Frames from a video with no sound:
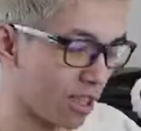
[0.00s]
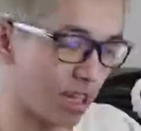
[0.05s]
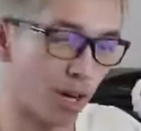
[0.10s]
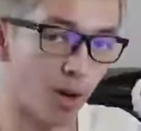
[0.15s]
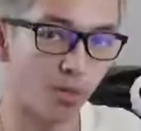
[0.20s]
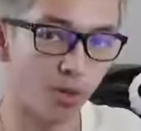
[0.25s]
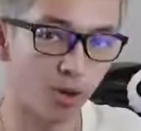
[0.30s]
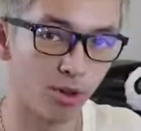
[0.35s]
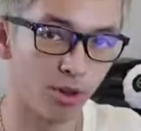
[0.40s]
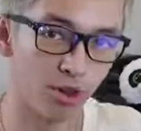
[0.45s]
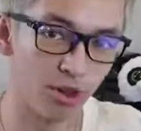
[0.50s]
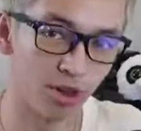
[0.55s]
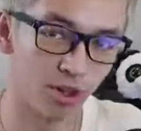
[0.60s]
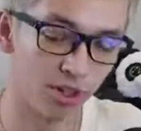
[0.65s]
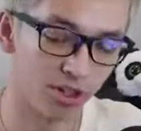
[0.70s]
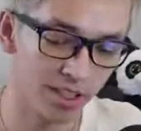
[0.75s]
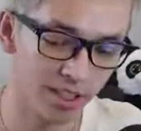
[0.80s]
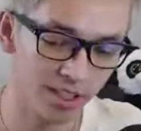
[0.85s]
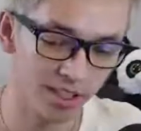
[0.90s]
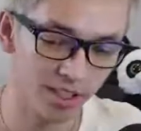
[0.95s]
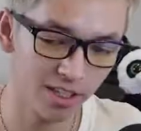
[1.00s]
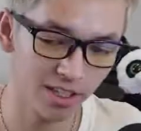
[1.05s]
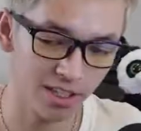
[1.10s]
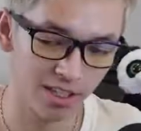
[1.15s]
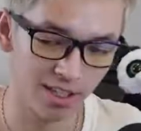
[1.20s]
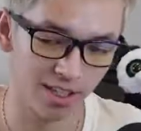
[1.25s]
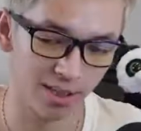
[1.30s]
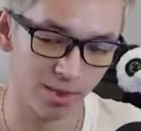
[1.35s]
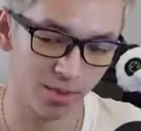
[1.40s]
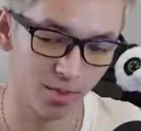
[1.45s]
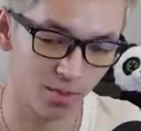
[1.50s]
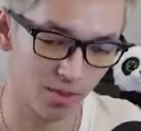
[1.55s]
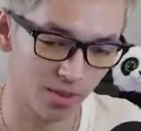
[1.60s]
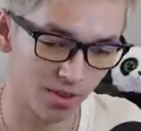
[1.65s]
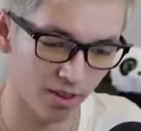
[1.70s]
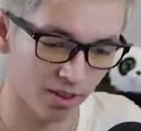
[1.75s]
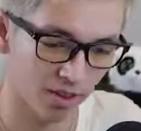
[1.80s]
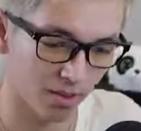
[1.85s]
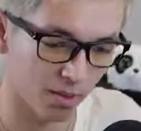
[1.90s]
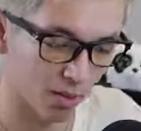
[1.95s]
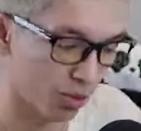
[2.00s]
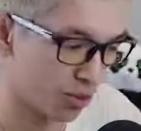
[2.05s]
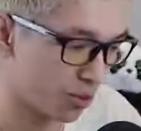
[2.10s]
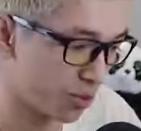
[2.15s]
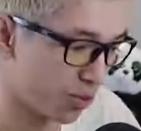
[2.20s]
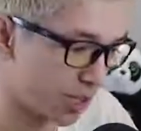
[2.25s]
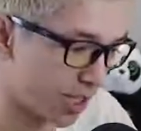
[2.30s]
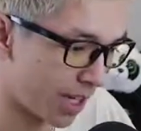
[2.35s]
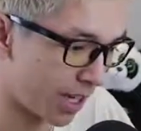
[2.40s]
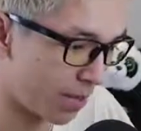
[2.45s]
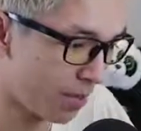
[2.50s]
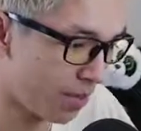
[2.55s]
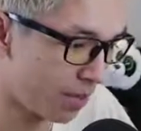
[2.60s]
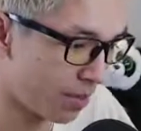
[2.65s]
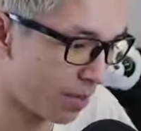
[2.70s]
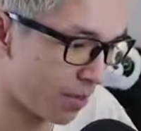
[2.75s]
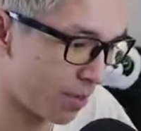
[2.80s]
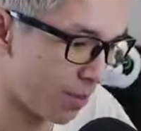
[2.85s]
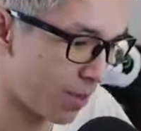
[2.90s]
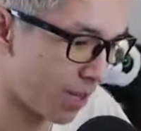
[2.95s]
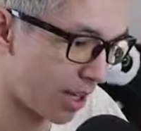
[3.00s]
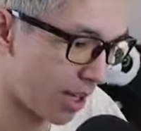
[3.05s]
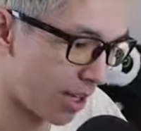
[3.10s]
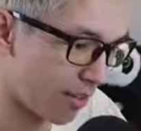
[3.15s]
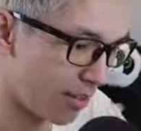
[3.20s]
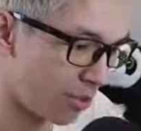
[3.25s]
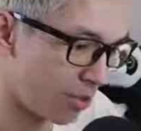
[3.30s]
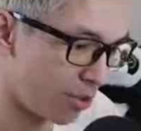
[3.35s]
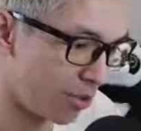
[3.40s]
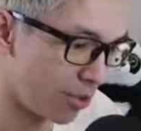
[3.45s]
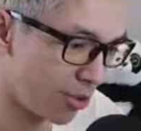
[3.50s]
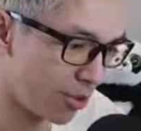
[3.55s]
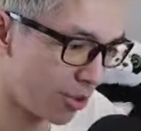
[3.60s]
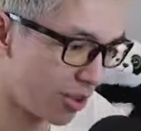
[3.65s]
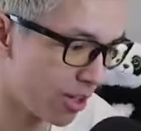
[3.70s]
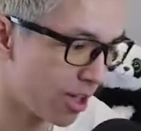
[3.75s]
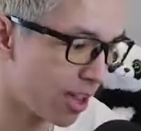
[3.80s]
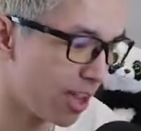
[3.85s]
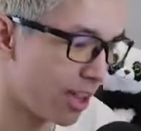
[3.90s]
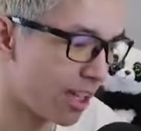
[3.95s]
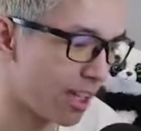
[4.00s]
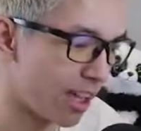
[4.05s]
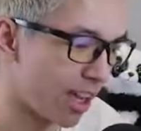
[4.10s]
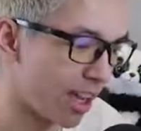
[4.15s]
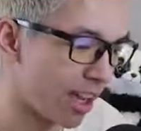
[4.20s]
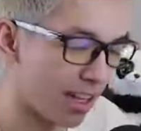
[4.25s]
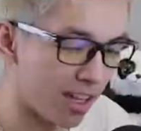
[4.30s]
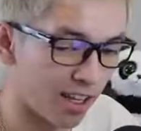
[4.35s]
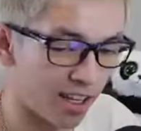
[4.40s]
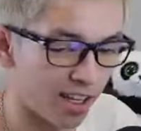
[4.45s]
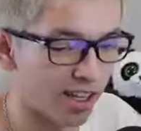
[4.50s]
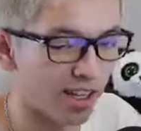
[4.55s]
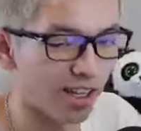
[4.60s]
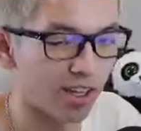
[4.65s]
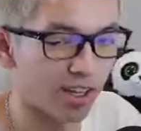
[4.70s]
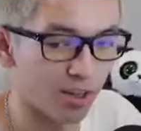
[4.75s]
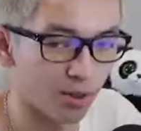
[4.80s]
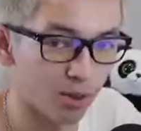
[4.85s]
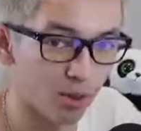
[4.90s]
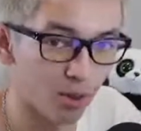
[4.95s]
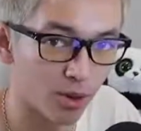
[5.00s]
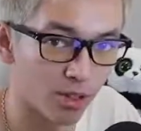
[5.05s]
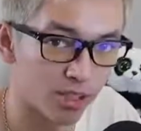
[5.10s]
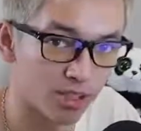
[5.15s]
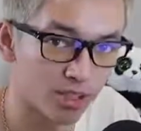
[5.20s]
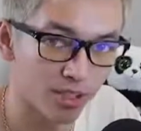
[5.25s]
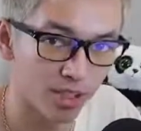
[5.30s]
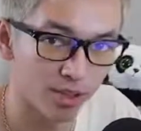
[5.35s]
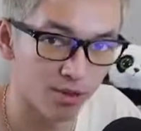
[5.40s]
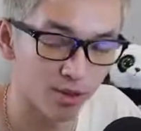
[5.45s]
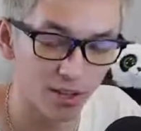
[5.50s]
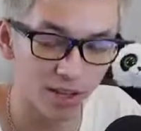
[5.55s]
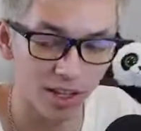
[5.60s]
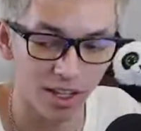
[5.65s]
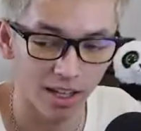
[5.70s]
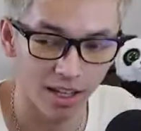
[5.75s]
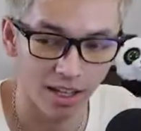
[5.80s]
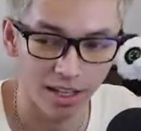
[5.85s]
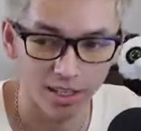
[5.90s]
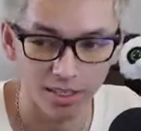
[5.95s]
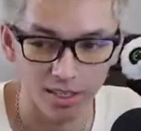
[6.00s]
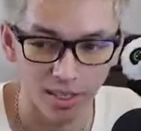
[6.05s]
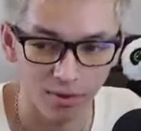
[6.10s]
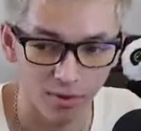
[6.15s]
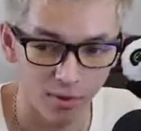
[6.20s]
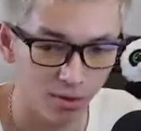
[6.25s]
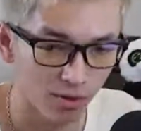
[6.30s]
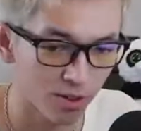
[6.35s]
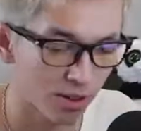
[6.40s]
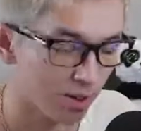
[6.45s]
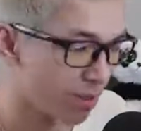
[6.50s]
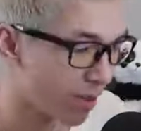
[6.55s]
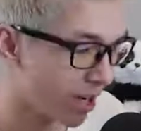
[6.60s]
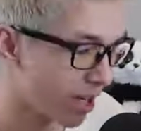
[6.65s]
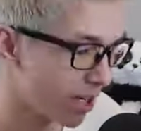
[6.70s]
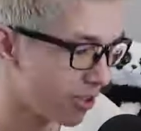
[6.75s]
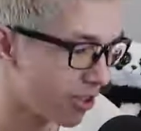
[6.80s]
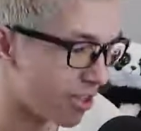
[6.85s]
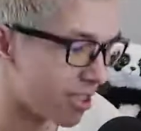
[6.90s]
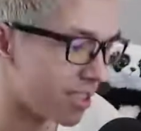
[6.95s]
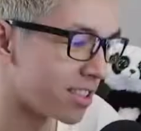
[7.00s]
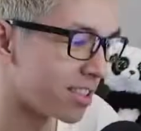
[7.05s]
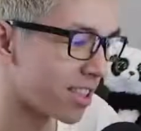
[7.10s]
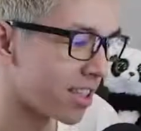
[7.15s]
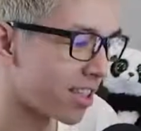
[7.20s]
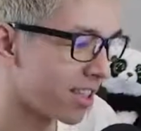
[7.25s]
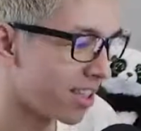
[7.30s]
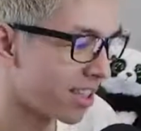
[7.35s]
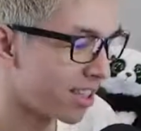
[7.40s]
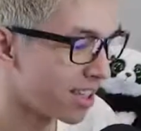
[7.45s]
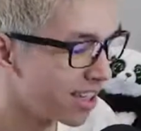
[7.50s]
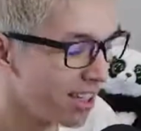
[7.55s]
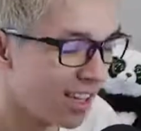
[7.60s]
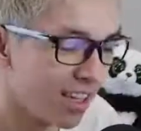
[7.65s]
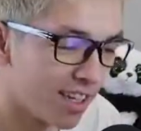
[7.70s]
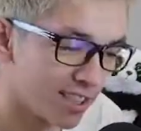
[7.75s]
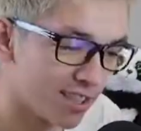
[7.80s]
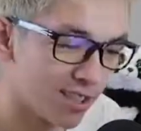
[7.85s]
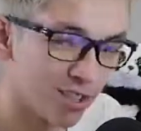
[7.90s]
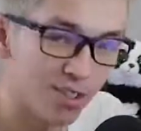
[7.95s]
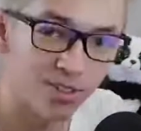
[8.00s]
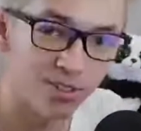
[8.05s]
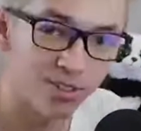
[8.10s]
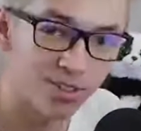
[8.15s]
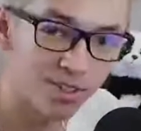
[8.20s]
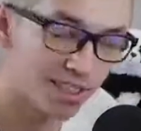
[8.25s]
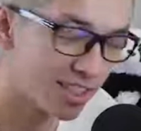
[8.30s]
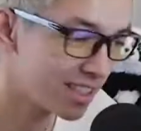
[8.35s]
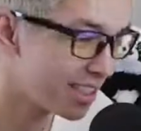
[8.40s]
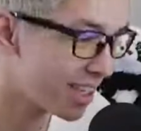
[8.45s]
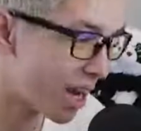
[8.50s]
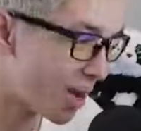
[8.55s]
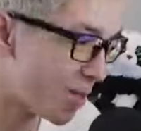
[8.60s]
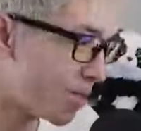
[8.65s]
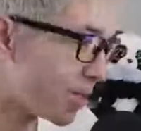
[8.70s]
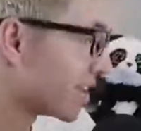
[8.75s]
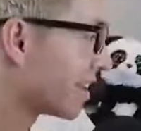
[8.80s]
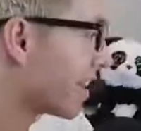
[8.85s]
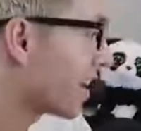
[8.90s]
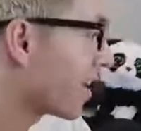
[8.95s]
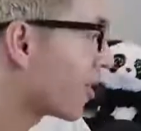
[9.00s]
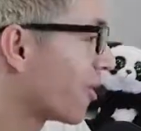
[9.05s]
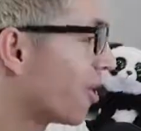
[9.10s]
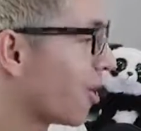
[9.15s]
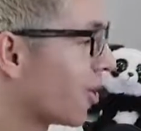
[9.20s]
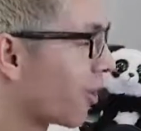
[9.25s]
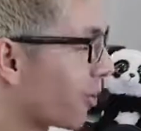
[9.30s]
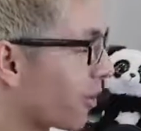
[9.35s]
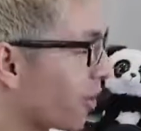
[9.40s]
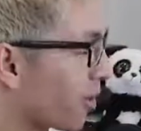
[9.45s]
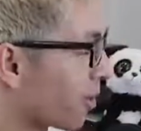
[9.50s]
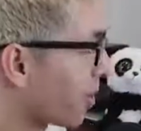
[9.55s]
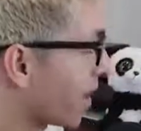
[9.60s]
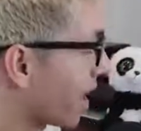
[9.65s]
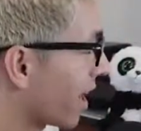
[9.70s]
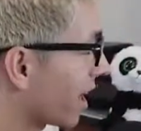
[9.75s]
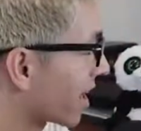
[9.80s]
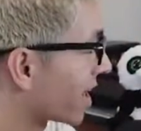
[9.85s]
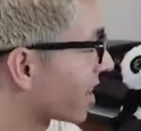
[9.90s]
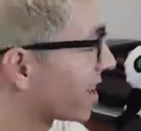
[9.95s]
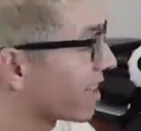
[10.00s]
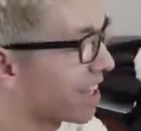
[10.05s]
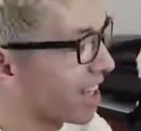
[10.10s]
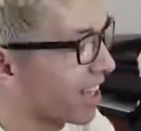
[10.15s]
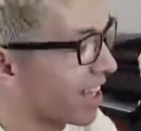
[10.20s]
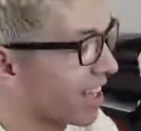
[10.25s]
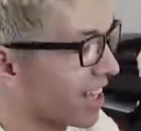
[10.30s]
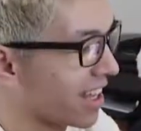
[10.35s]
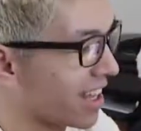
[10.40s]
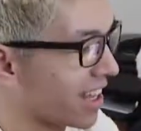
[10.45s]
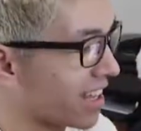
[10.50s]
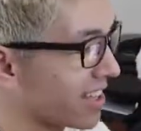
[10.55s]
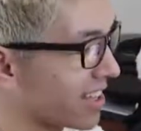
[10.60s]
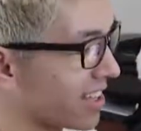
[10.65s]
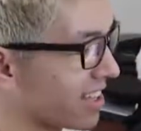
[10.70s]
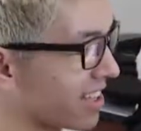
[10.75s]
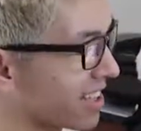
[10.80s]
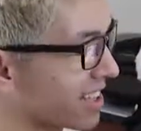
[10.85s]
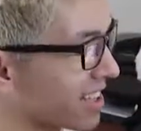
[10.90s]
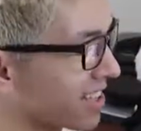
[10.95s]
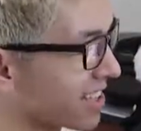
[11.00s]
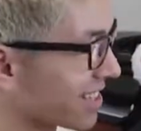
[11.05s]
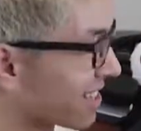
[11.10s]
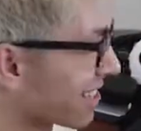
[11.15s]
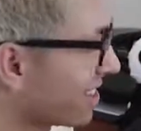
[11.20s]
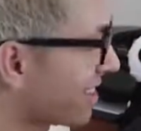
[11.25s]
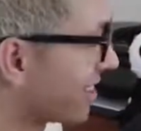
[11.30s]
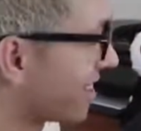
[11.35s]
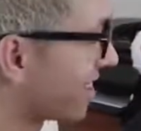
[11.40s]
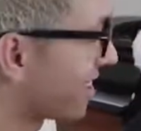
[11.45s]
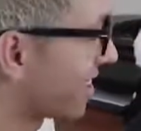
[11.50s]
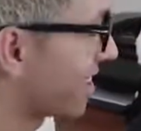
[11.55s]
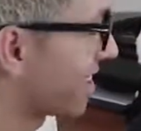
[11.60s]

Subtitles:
gonna upload earlier, multiple times, but I flew to New York, and then your boy discovered that I suffer from migraines, and so it didn't happen. Now we are back and good,